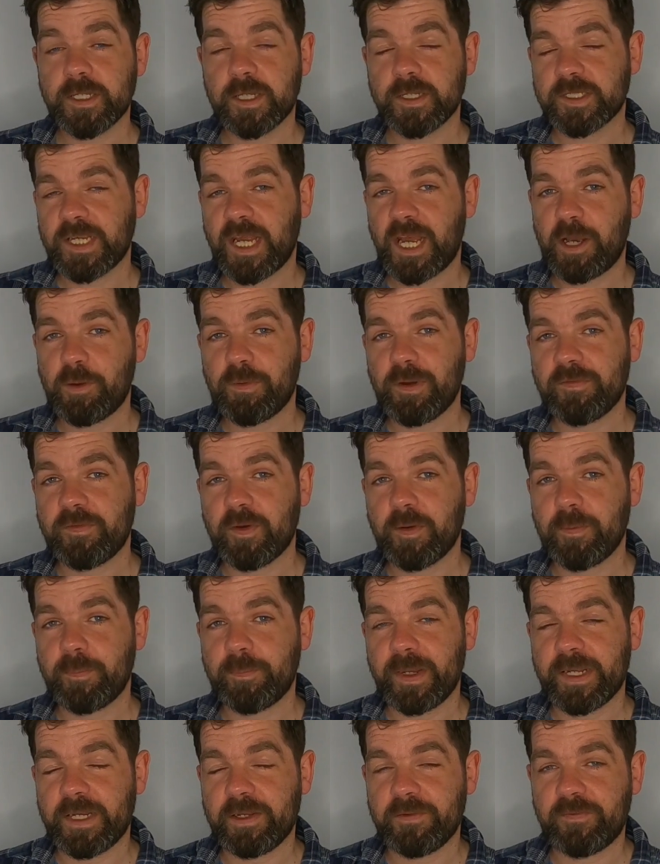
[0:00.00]
does, however,
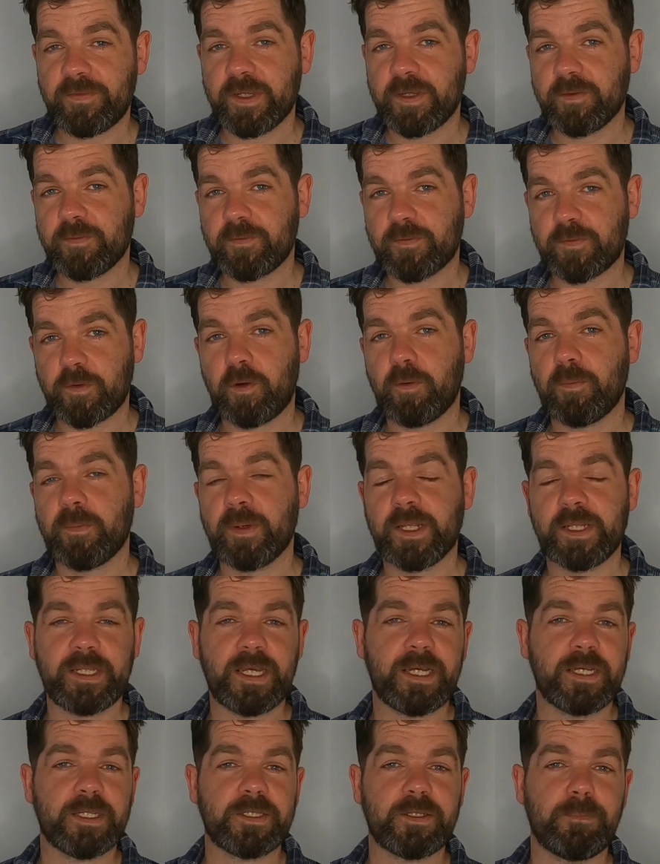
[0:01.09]
benefit from
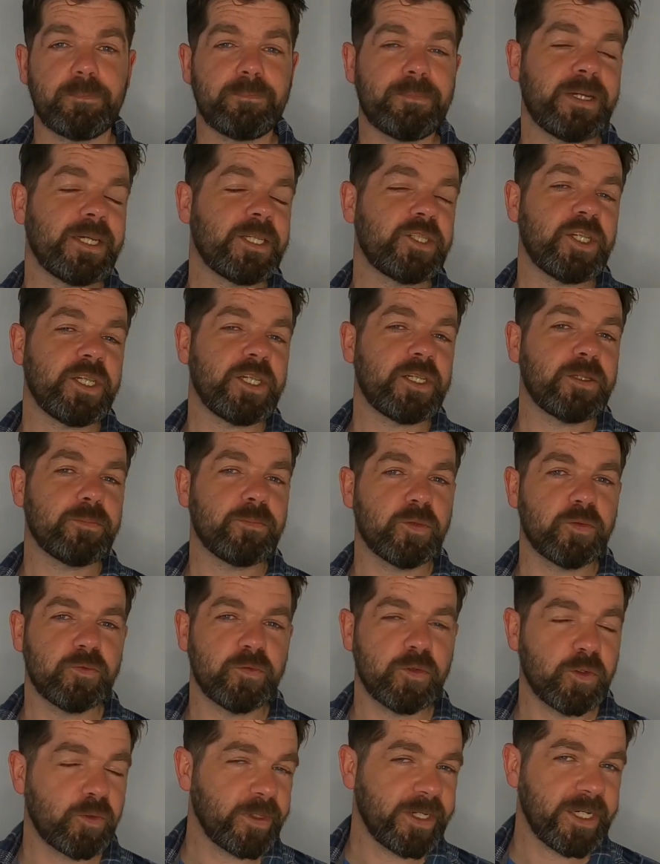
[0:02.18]
that magic
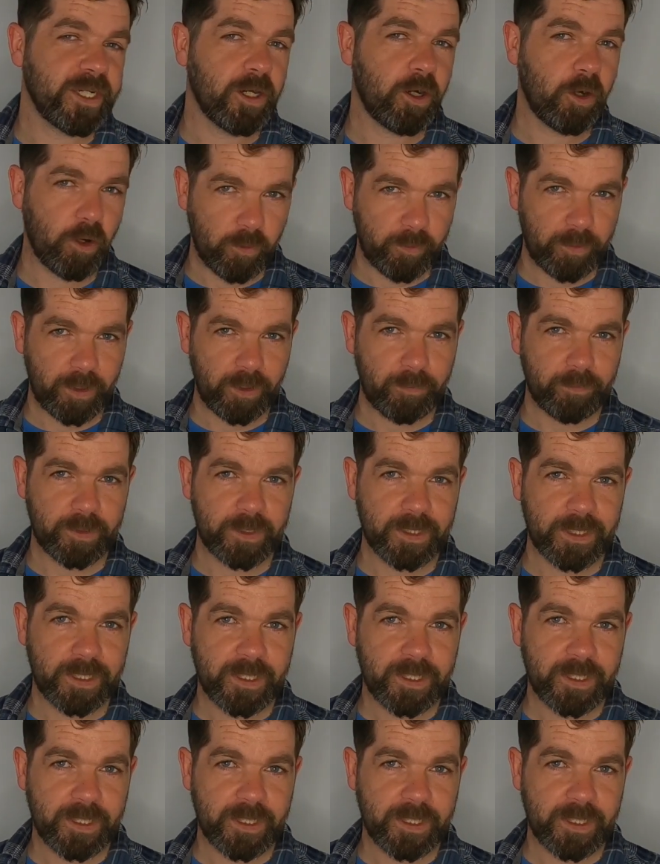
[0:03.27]
Marui hop-up,